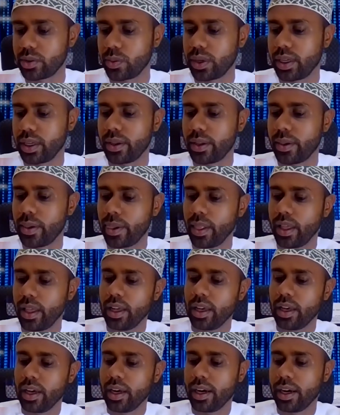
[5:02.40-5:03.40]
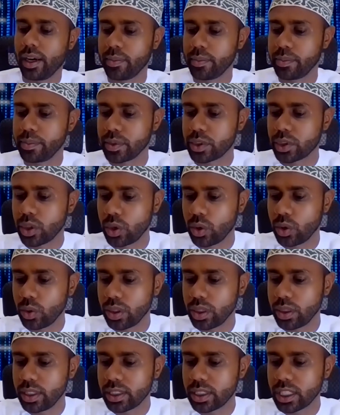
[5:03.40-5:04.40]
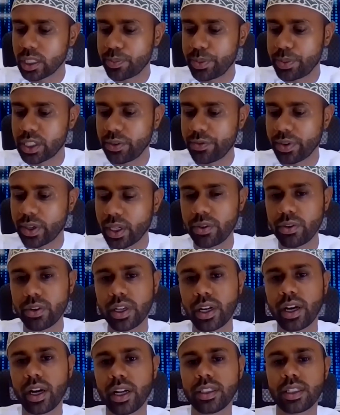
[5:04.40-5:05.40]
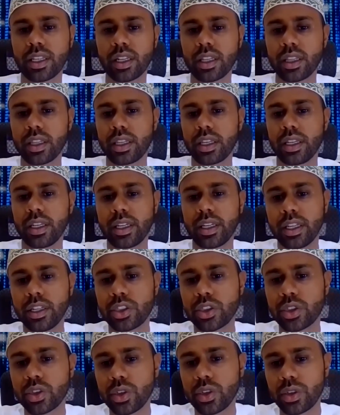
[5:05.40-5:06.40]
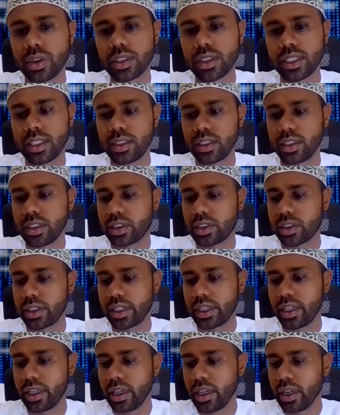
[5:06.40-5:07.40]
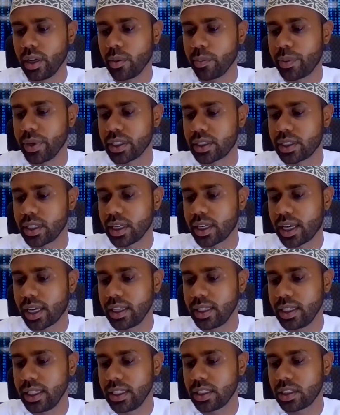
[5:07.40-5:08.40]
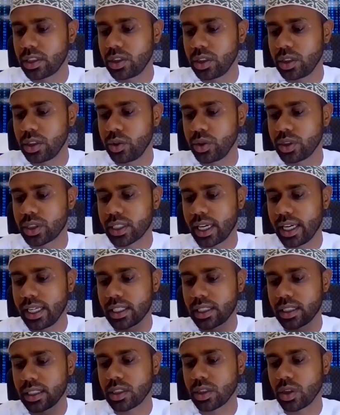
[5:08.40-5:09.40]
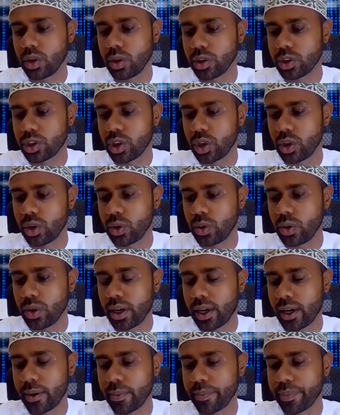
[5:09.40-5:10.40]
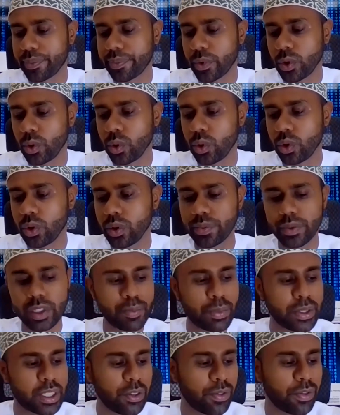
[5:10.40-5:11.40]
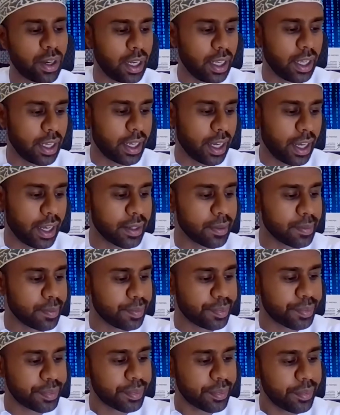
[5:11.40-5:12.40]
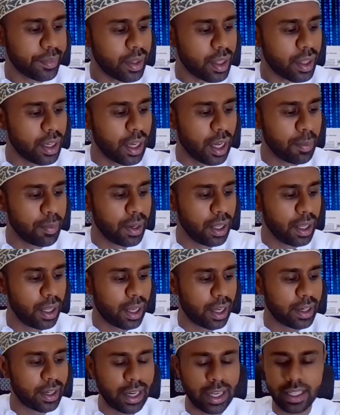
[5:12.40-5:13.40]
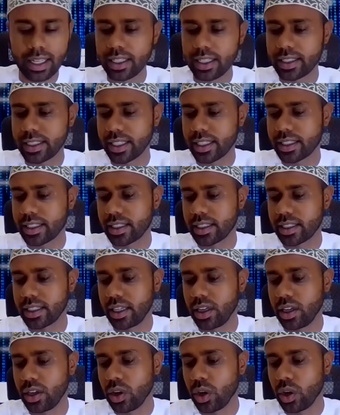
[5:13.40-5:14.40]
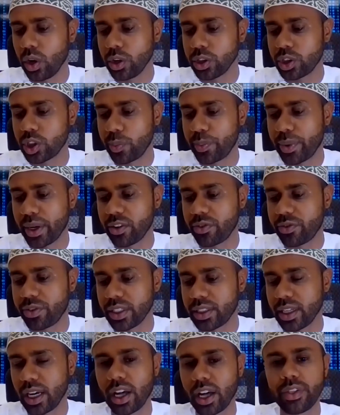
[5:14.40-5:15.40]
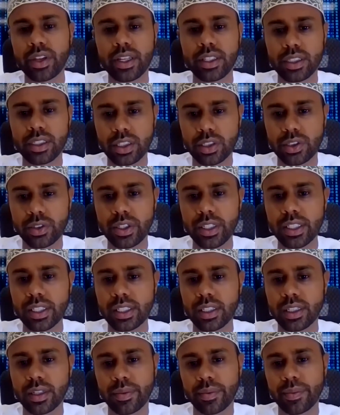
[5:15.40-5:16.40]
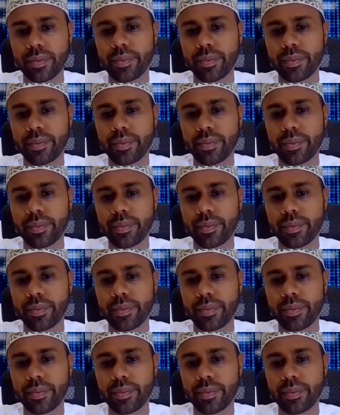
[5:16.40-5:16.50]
as well. So this is specifically regarding the insurance industry, but can these use cases also, or specifically can ML and analytics also benefit other industries?